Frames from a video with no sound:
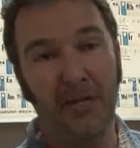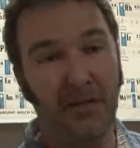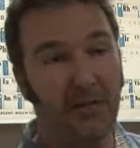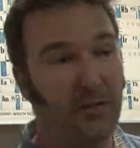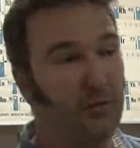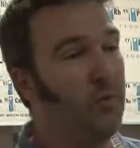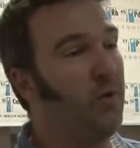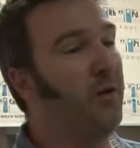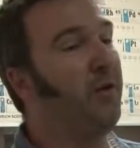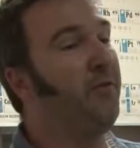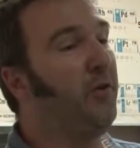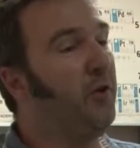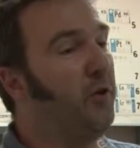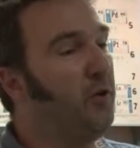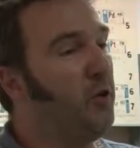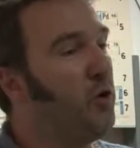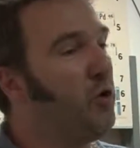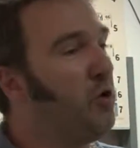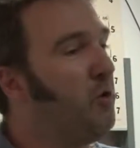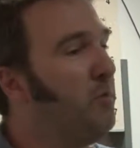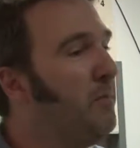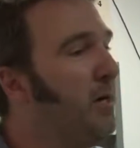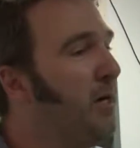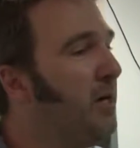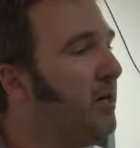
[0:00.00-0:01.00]
It's one of our
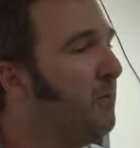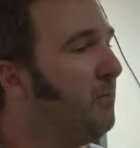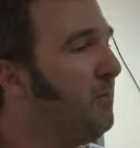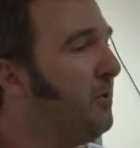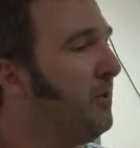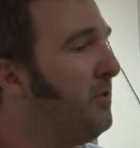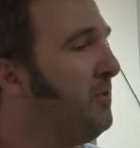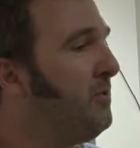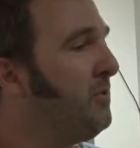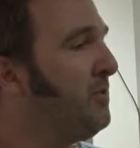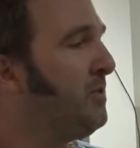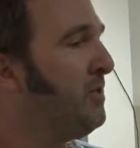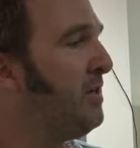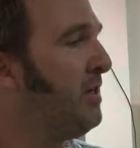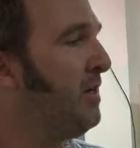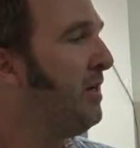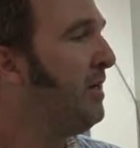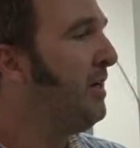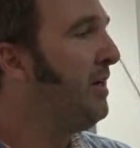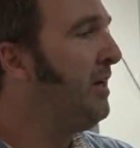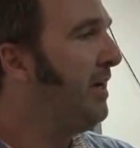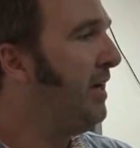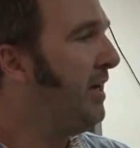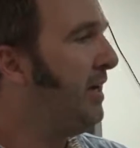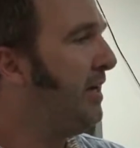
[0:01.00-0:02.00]
local microbrews,
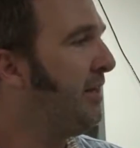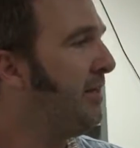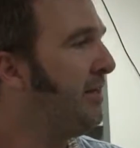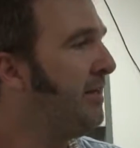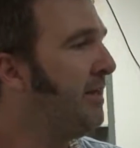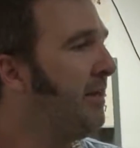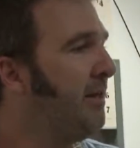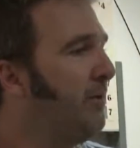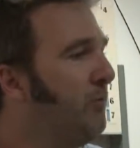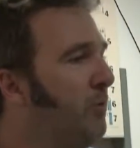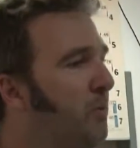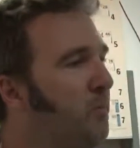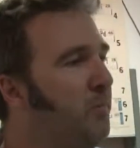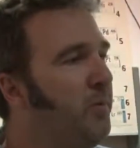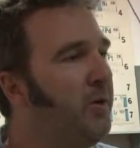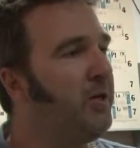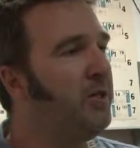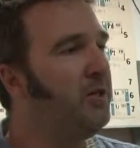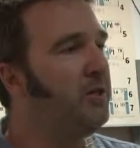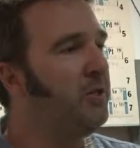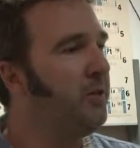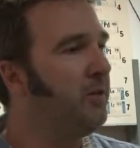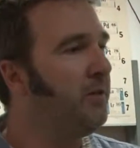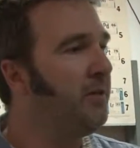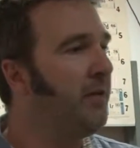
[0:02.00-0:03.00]
and we're pretty
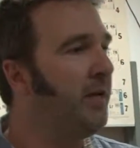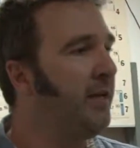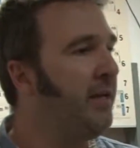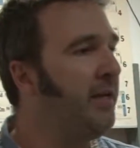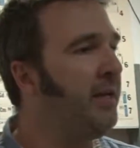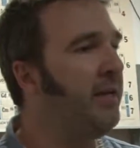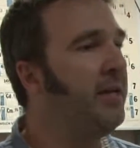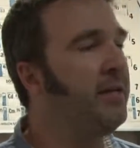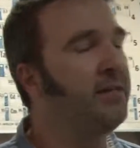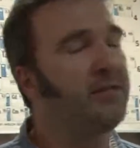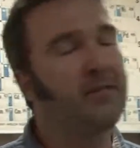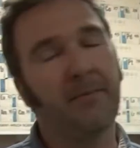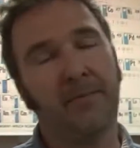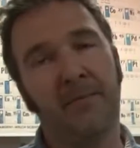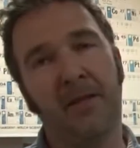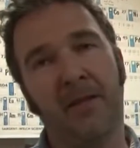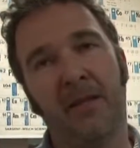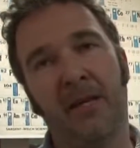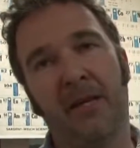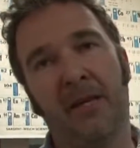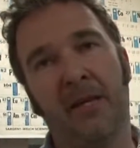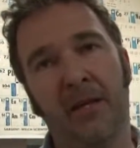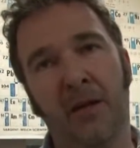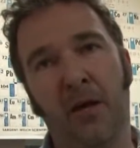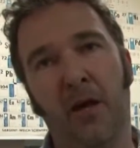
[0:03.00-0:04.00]
sure that he has something
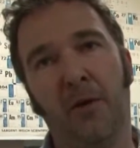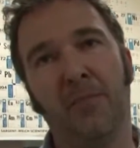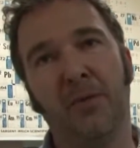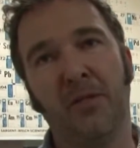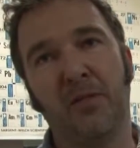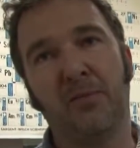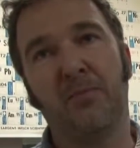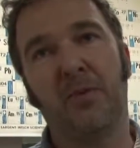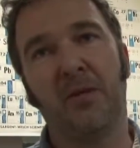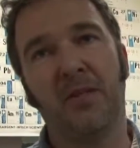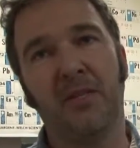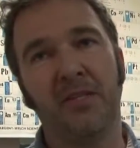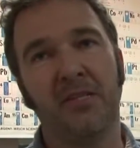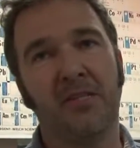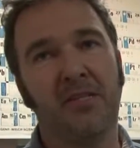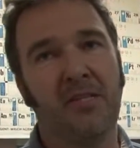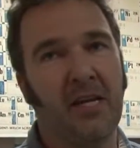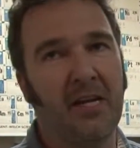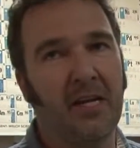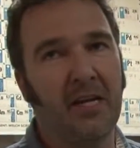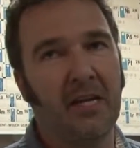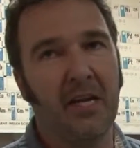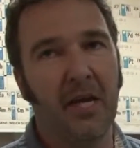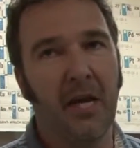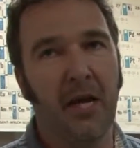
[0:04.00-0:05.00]
that can help us put this
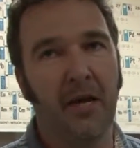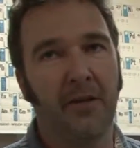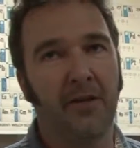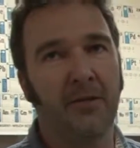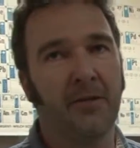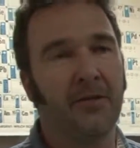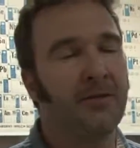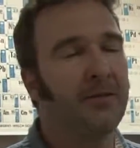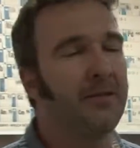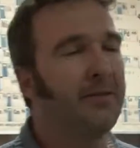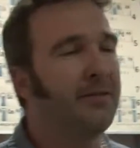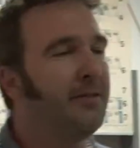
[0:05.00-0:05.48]
thing together.